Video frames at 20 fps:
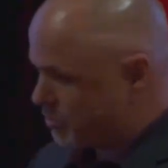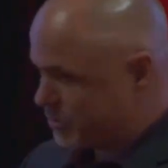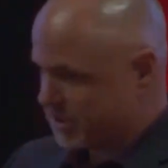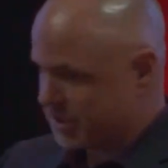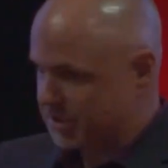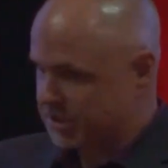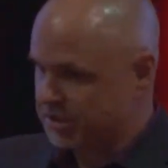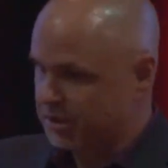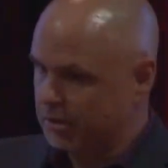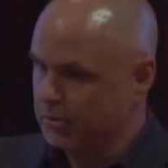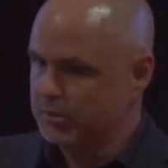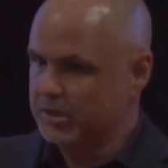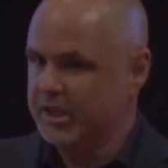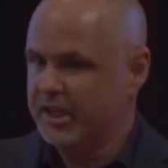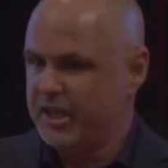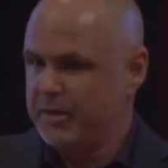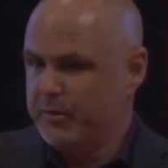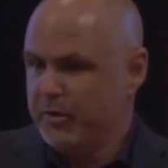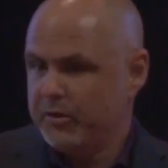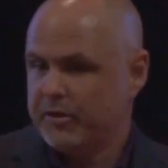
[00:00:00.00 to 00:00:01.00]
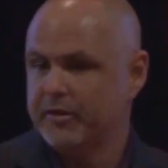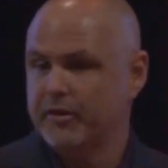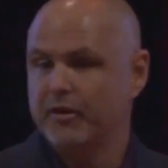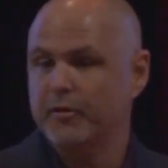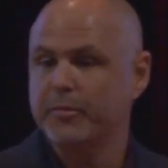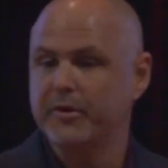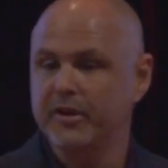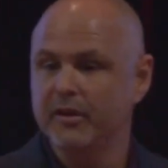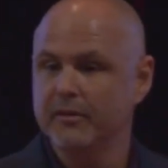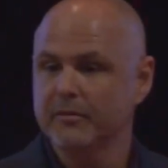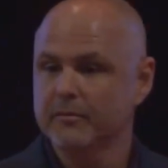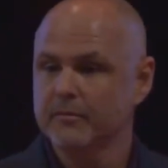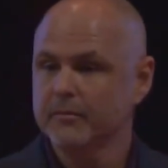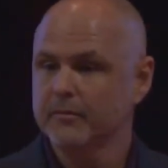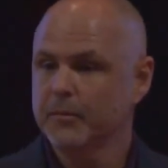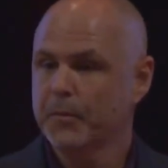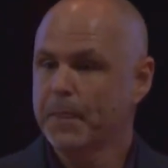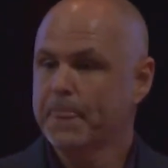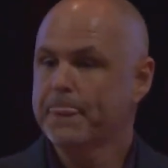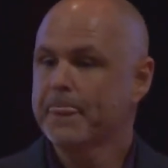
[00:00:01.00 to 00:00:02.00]
was going to start with chemotherapy.
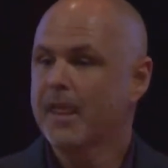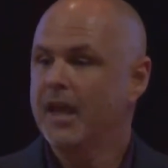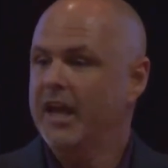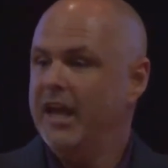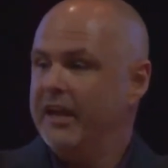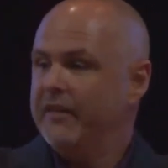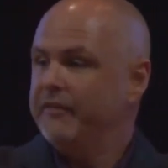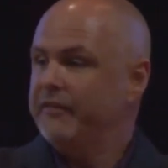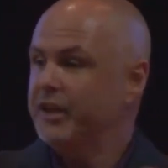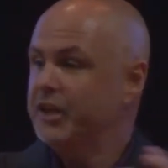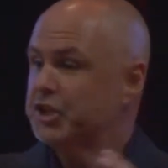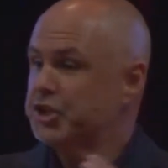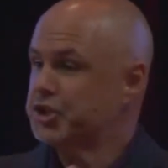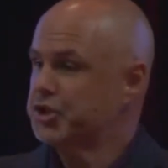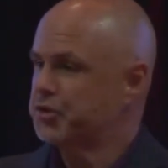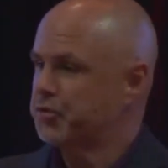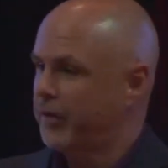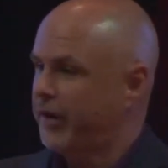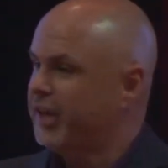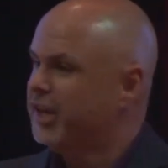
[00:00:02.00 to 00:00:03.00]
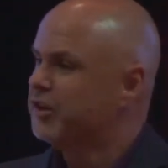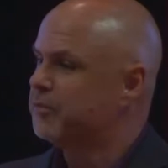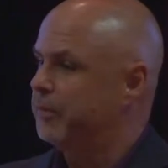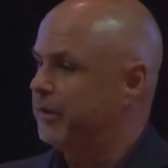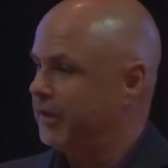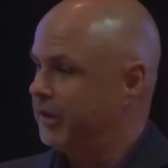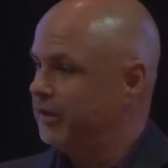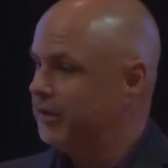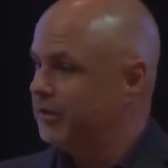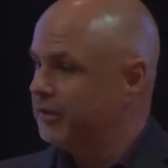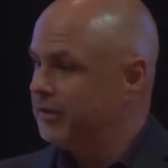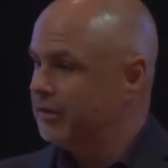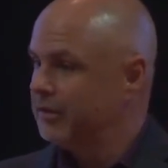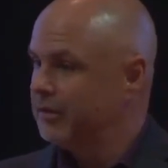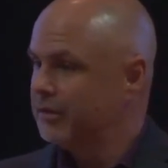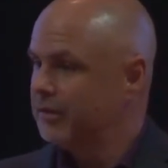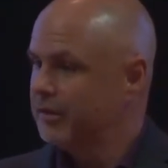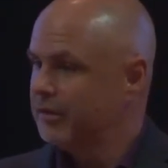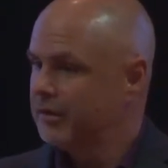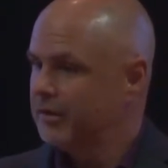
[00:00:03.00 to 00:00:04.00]
And they trained me
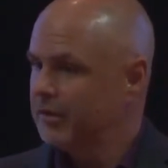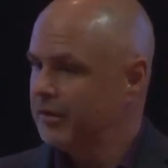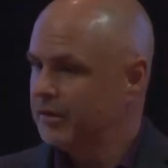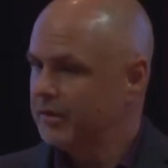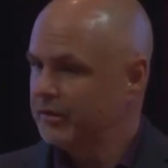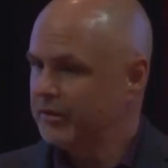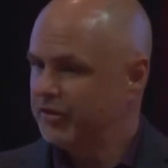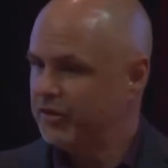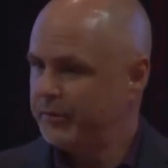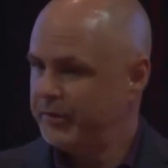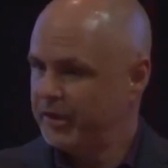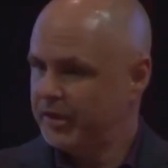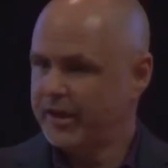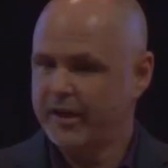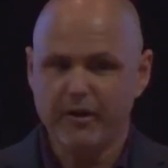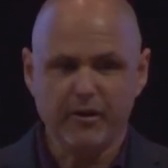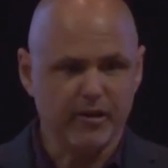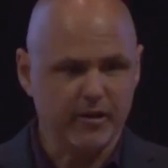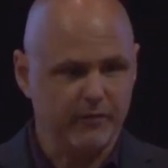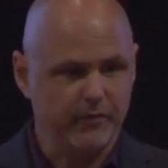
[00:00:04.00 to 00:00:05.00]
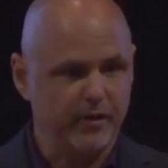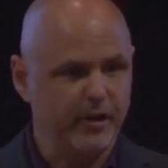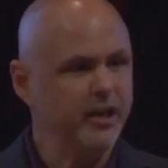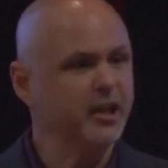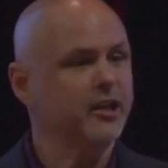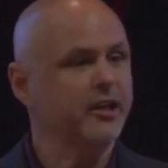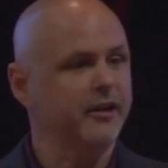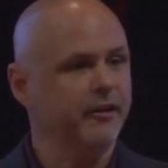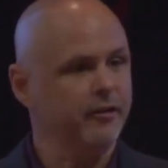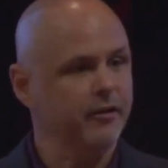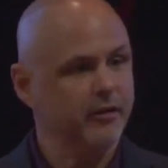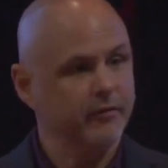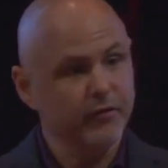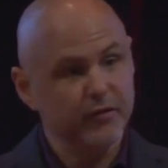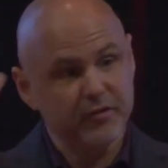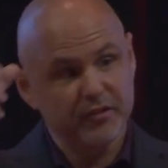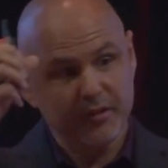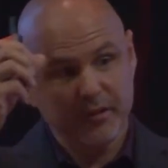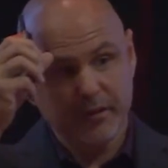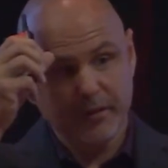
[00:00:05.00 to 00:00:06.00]
to be a caregiver. Any
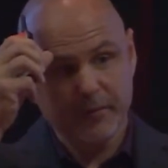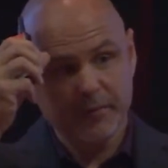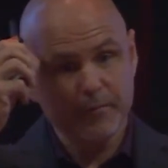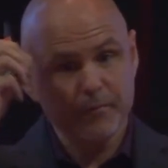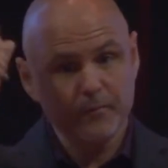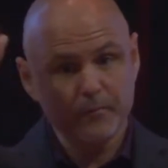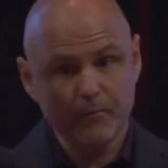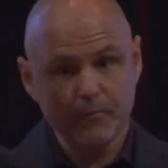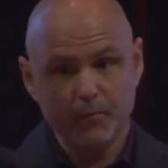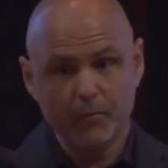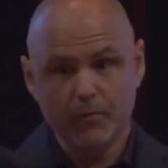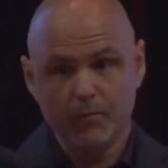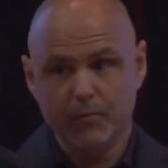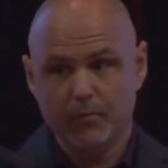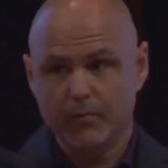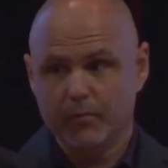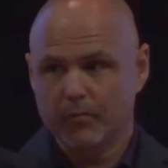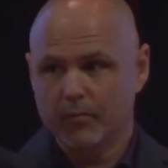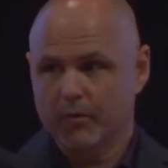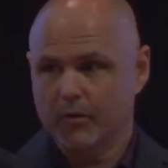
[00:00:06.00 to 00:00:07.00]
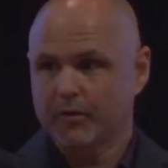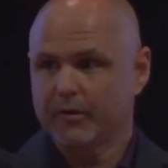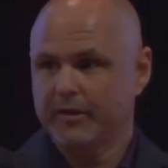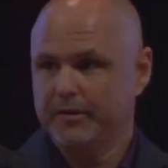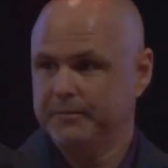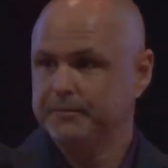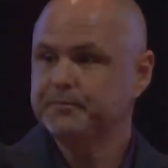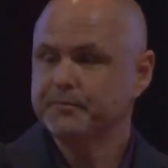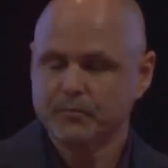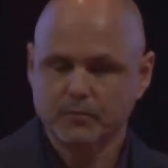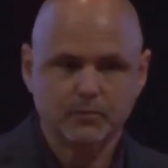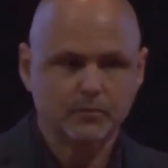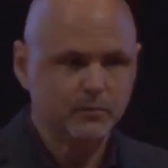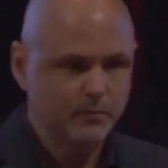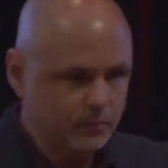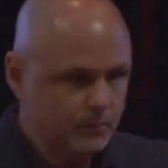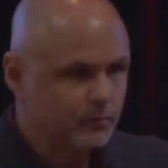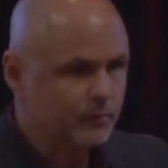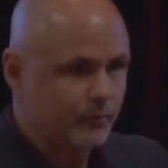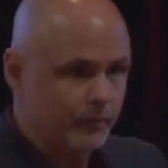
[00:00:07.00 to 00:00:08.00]
caregivers in here? Okay.
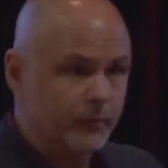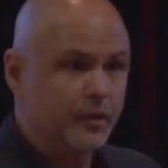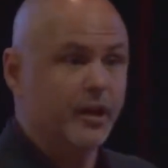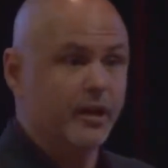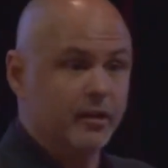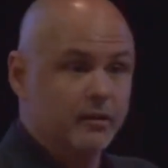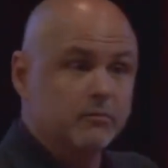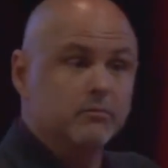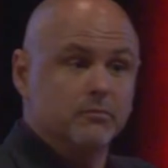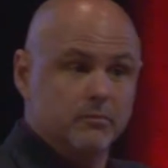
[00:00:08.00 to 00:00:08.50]
Yeah.